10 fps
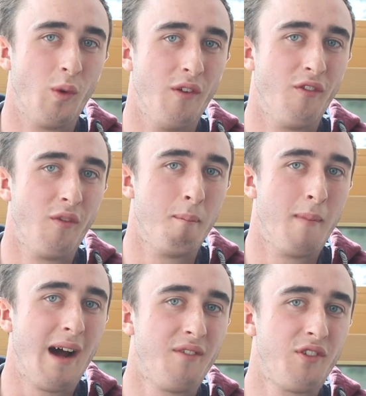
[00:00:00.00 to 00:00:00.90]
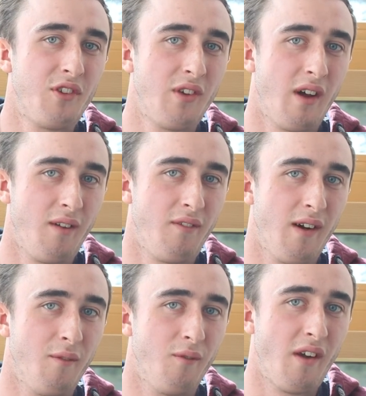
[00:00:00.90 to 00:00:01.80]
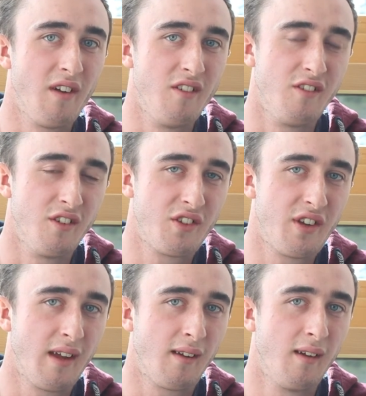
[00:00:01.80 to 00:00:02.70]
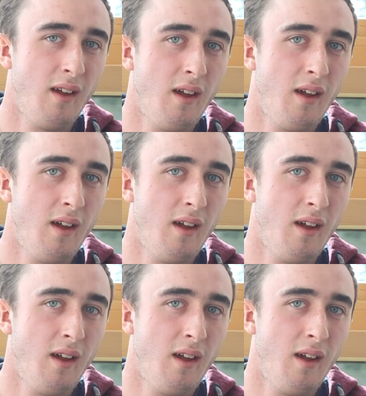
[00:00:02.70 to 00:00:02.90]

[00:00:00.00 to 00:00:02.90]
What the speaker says: with maths I found very interesting.